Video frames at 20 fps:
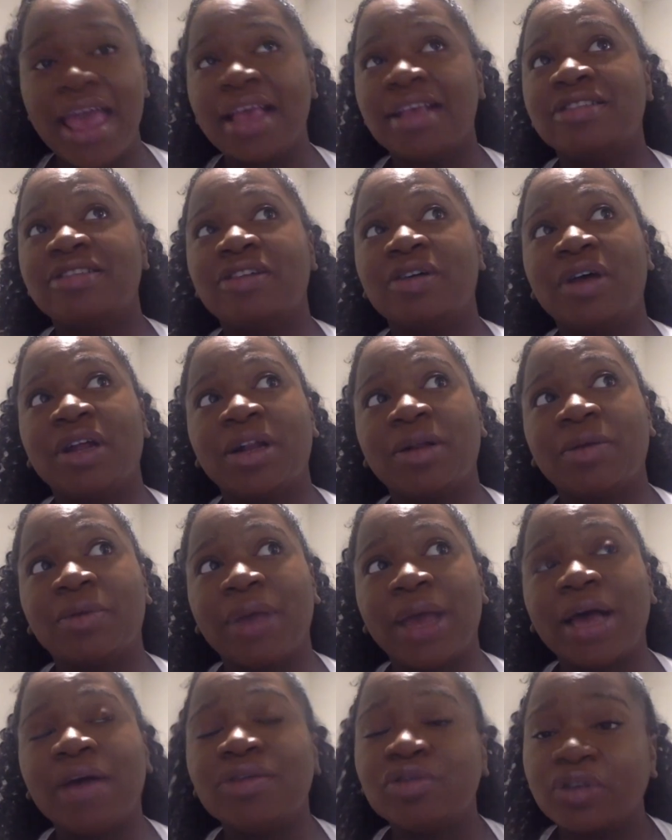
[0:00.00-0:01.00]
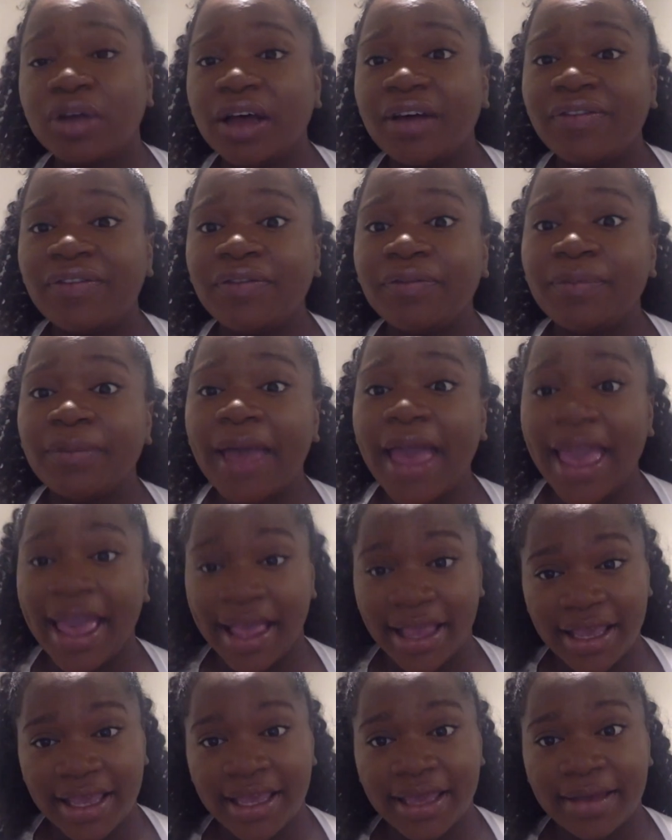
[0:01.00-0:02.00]
So at around twelve
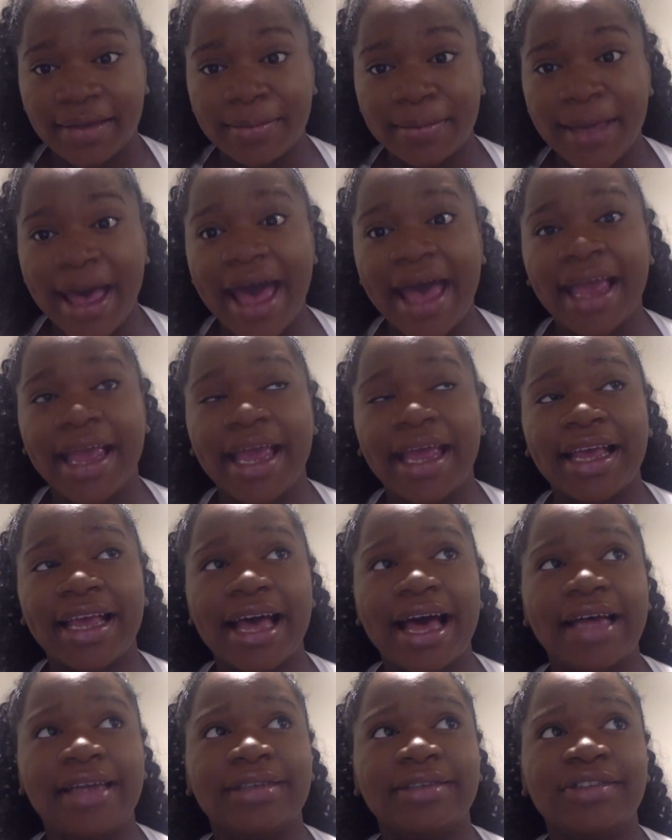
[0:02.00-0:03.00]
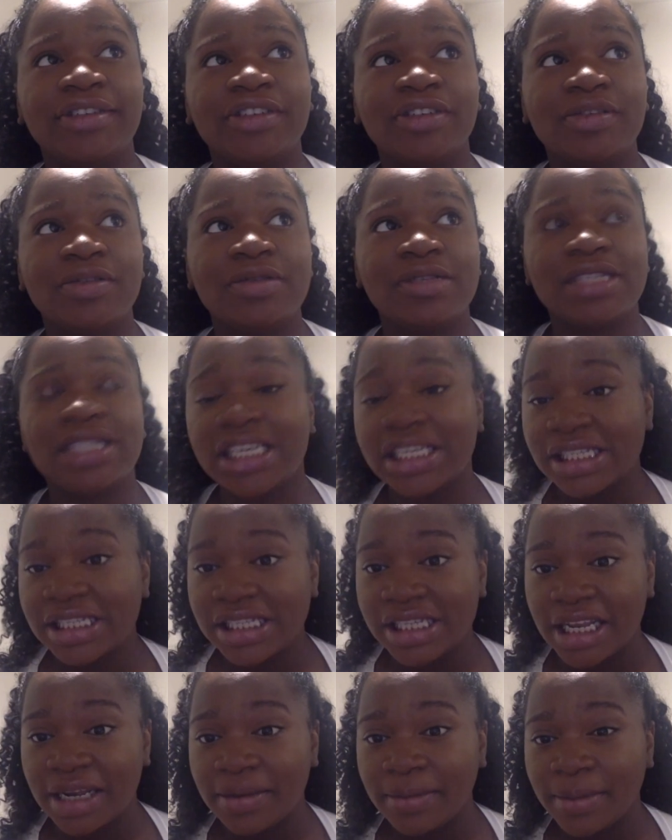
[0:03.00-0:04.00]
a m I had gotten to six
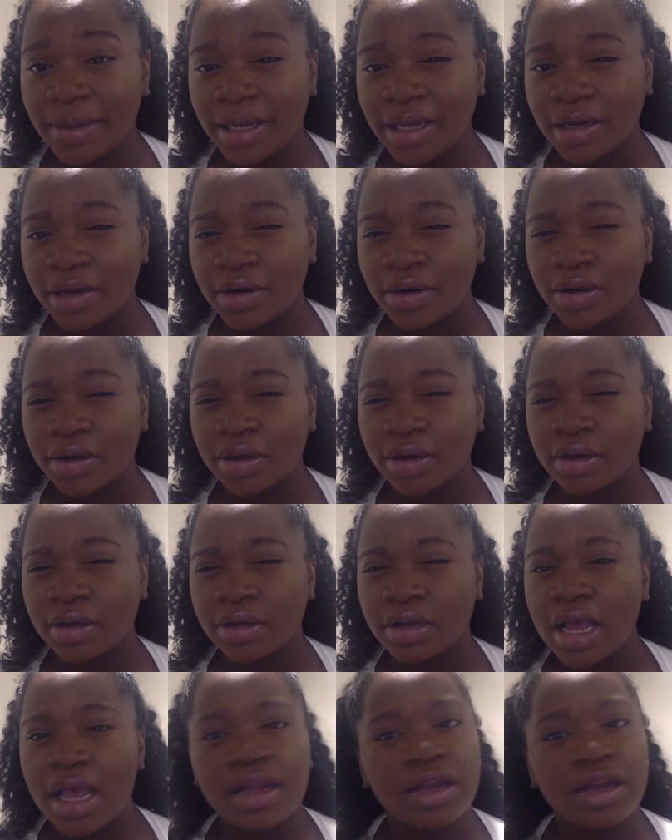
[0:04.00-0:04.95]
centimeters,